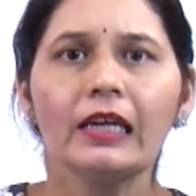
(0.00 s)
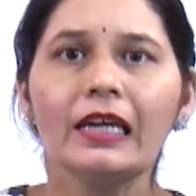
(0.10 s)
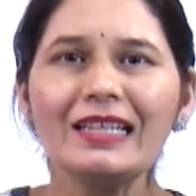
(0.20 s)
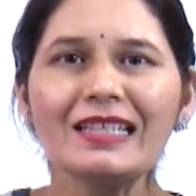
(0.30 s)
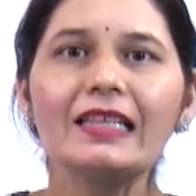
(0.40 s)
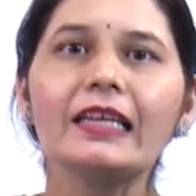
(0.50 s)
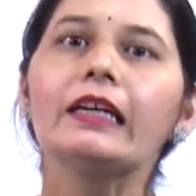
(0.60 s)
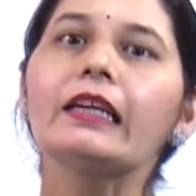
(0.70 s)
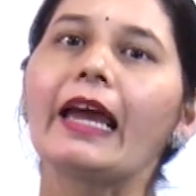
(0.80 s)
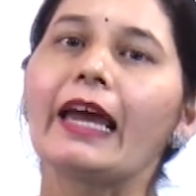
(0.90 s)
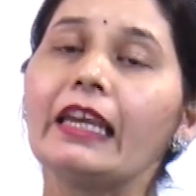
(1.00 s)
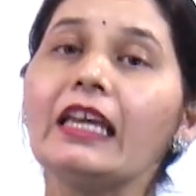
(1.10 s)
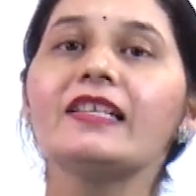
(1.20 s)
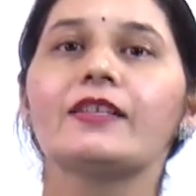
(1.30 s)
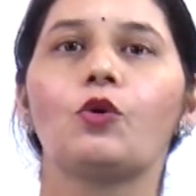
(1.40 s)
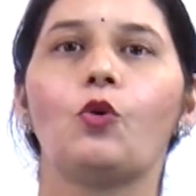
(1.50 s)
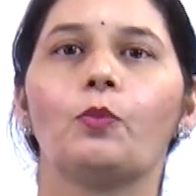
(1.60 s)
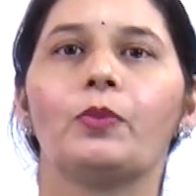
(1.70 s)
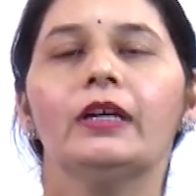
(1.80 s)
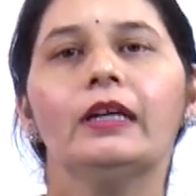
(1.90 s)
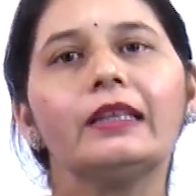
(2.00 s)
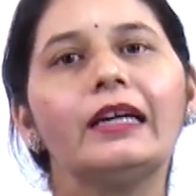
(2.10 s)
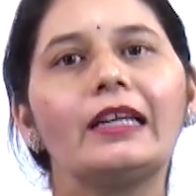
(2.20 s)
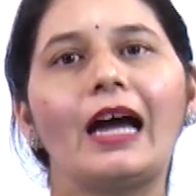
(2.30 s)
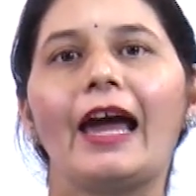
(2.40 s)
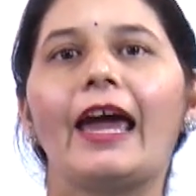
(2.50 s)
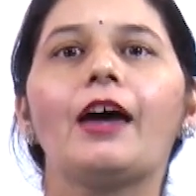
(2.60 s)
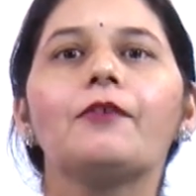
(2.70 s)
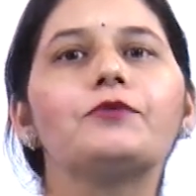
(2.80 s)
Is there any scope that I have